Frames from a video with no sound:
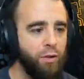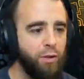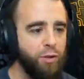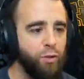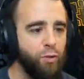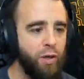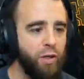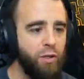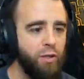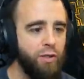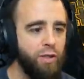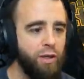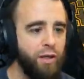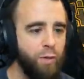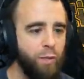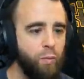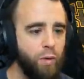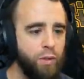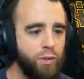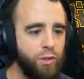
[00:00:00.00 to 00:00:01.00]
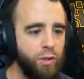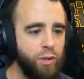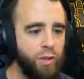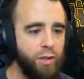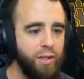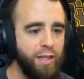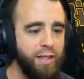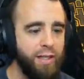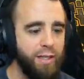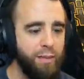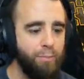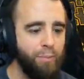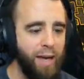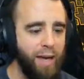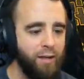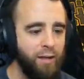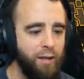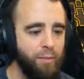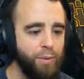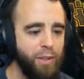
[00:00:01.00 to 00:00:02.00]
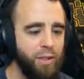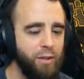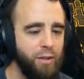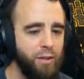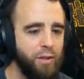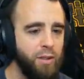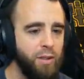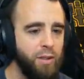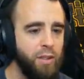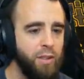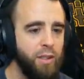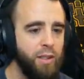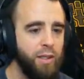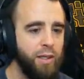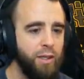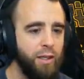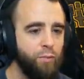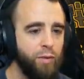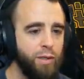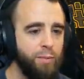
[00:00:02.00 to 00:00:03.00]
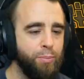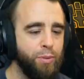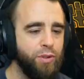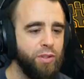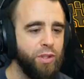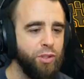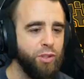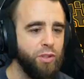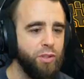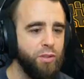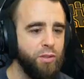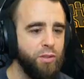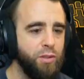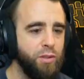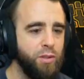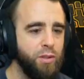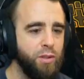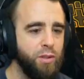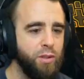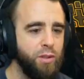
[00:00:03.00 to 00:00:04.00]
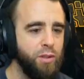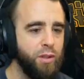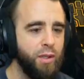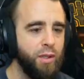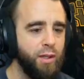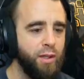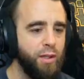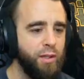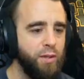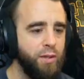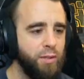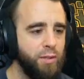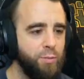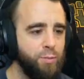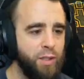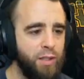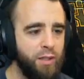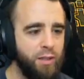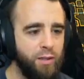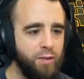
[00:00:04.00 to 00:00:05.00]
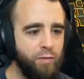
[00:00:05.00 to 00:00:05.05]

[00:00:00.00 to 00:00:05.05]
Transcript: directly to like one target. They need a backup here. Reposition. And speaking of